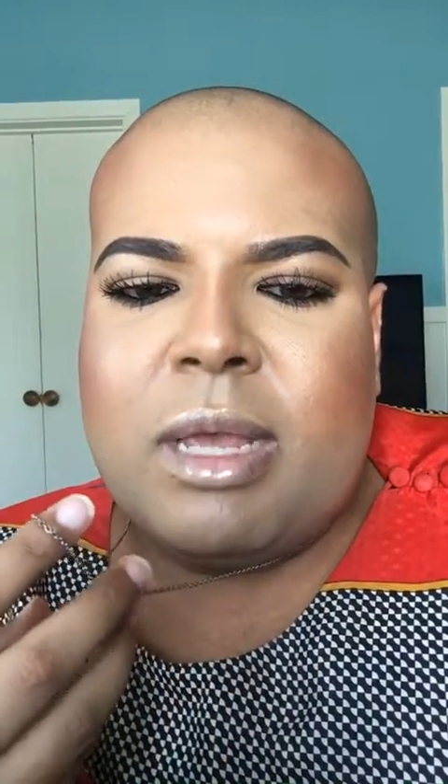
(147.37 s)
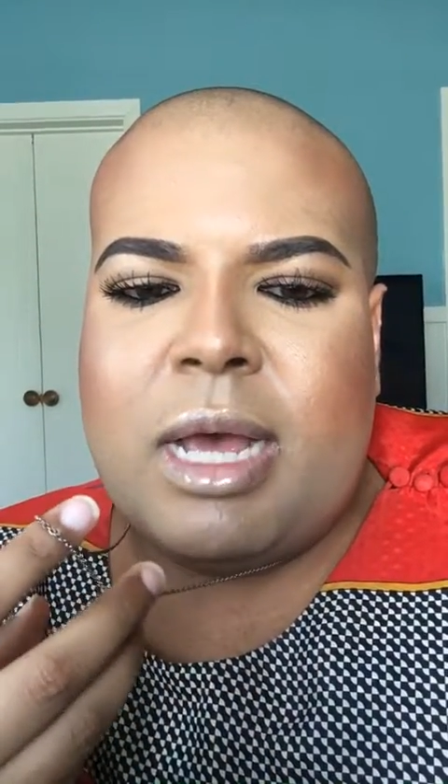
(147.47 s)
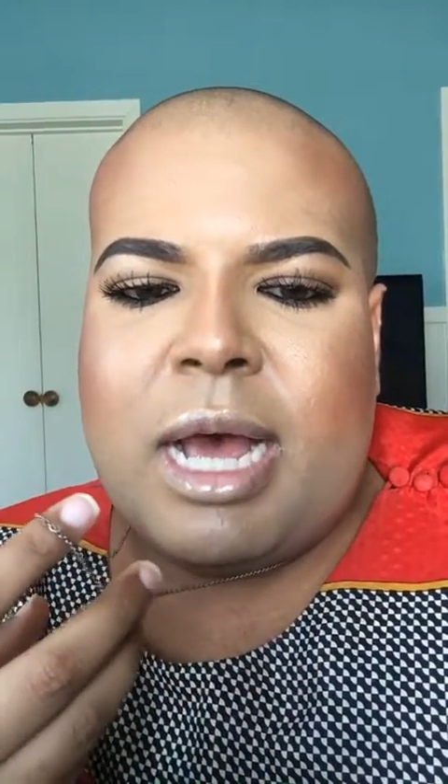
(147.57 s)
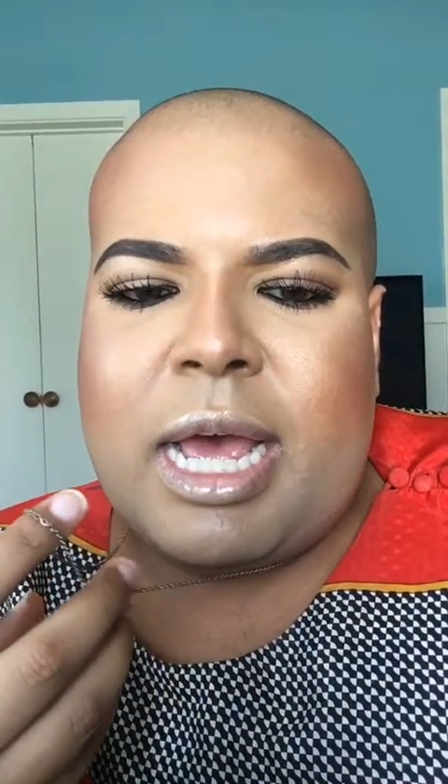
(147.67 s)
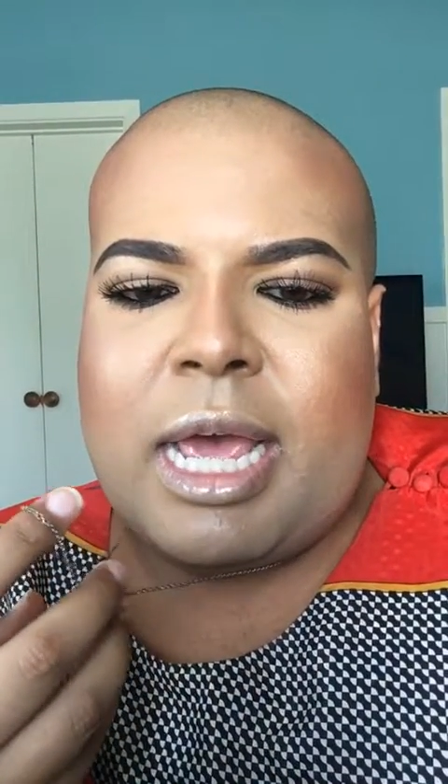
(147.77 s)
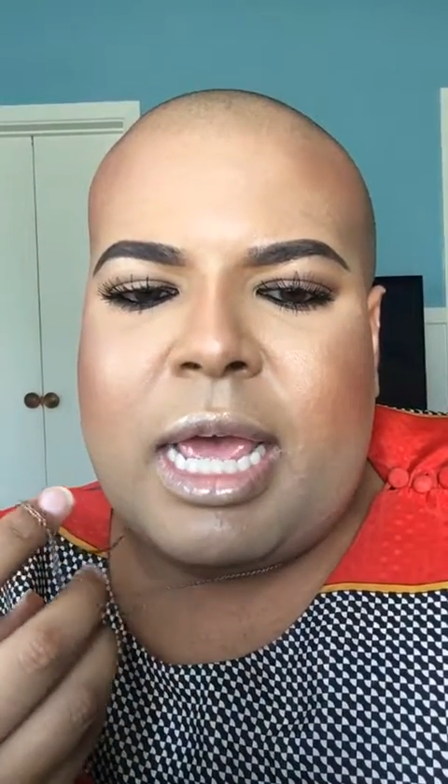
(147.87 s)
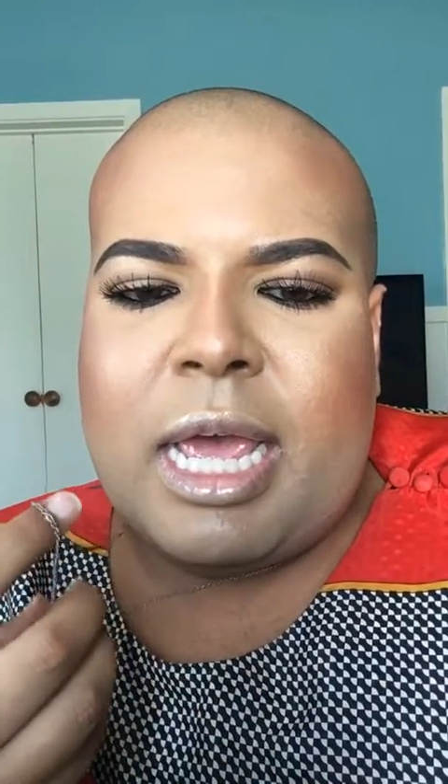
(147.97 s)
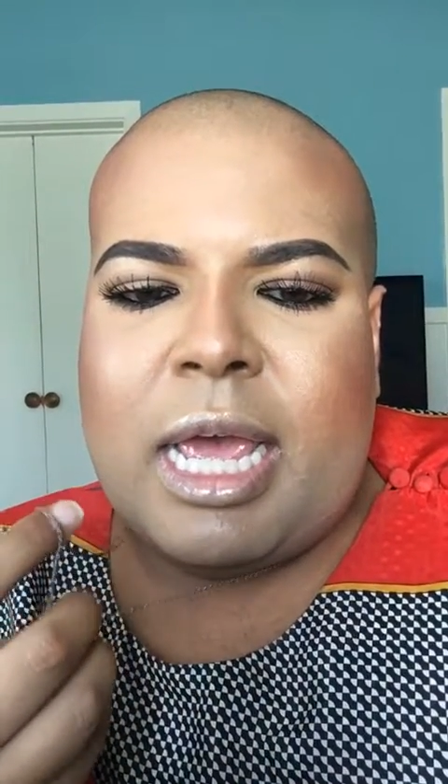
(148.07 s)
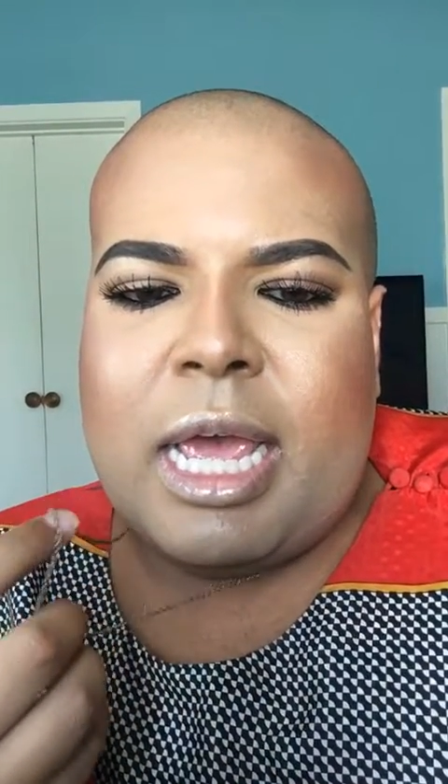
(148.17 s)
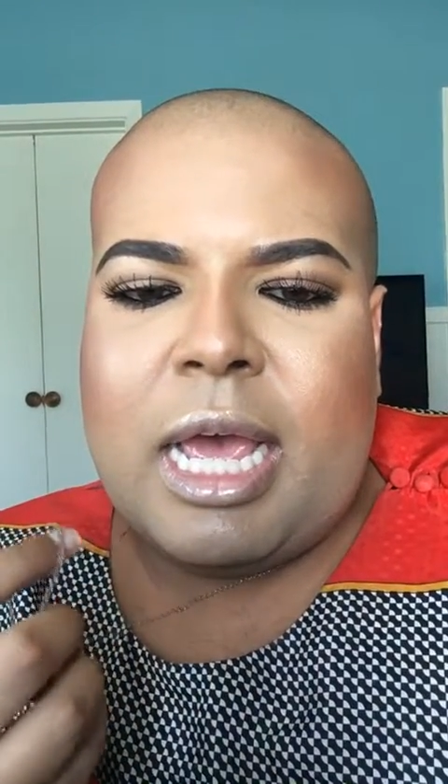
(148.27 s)

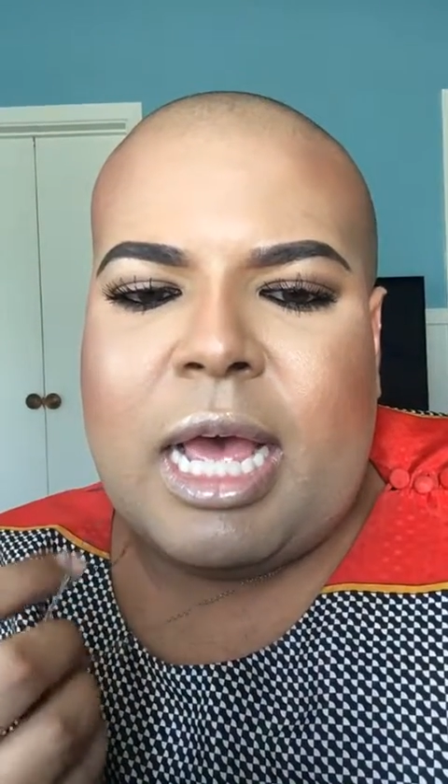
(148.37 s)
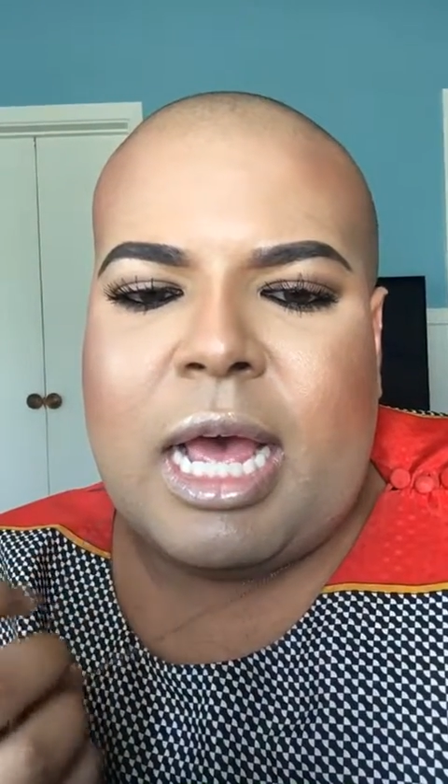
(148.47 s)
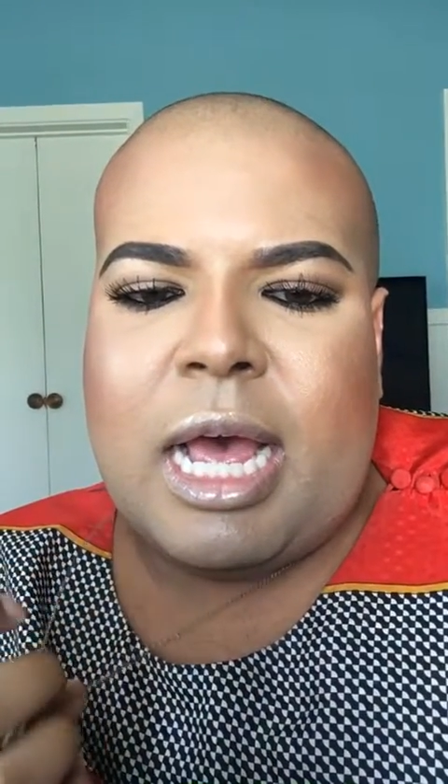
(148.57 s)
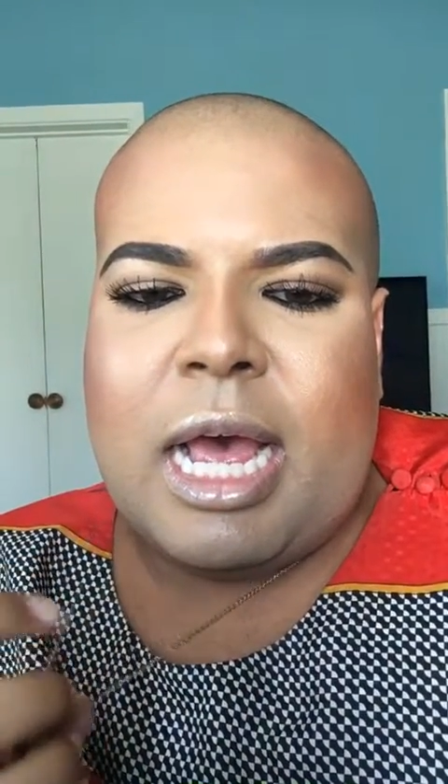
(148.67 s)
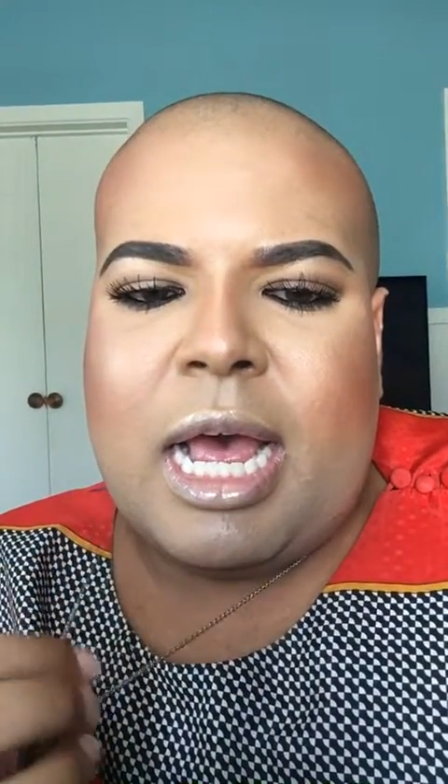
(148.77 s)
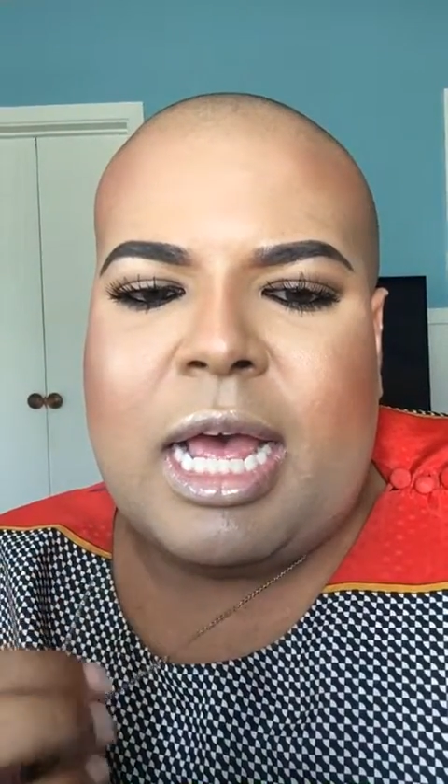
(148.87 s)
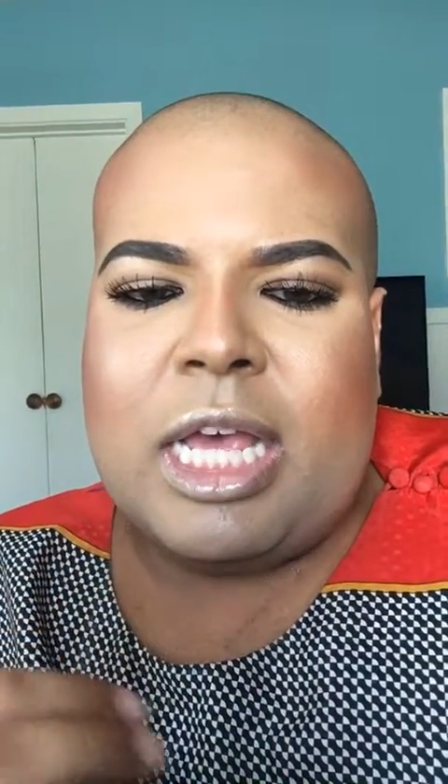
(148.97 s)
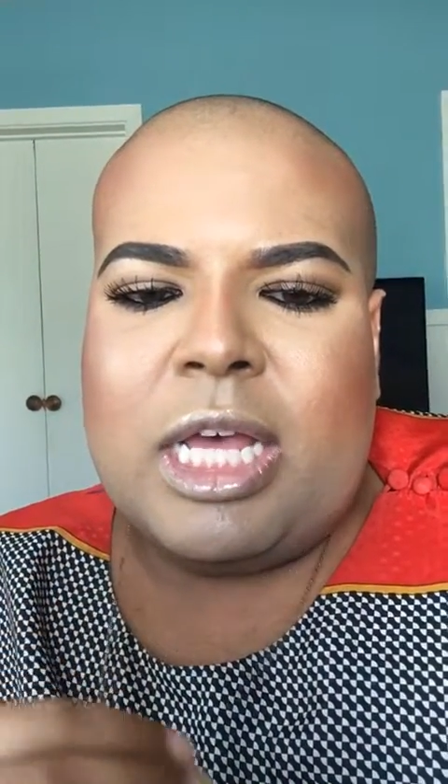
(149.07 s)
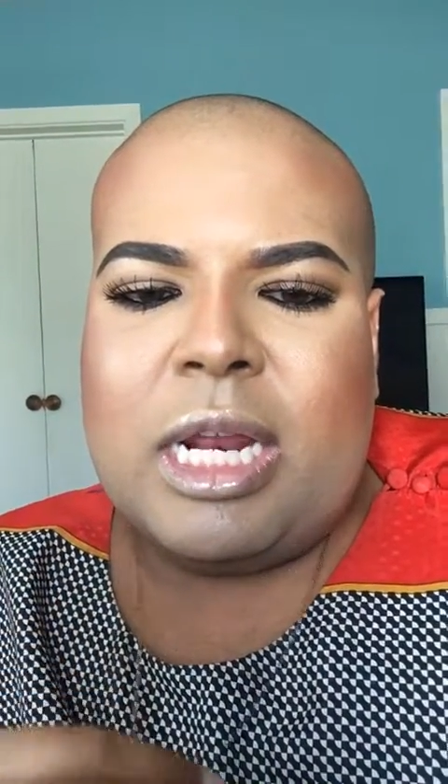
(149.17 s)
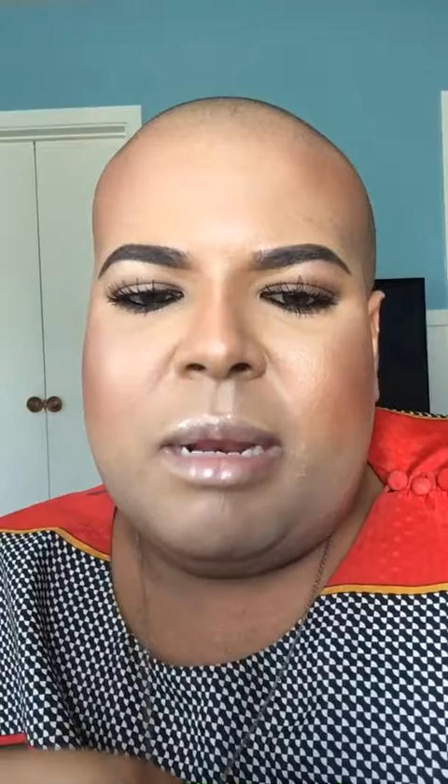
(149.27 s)
I
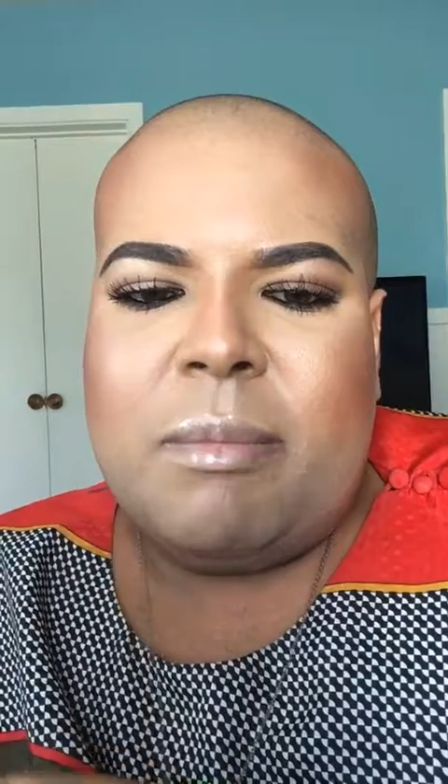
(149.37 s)
couldn't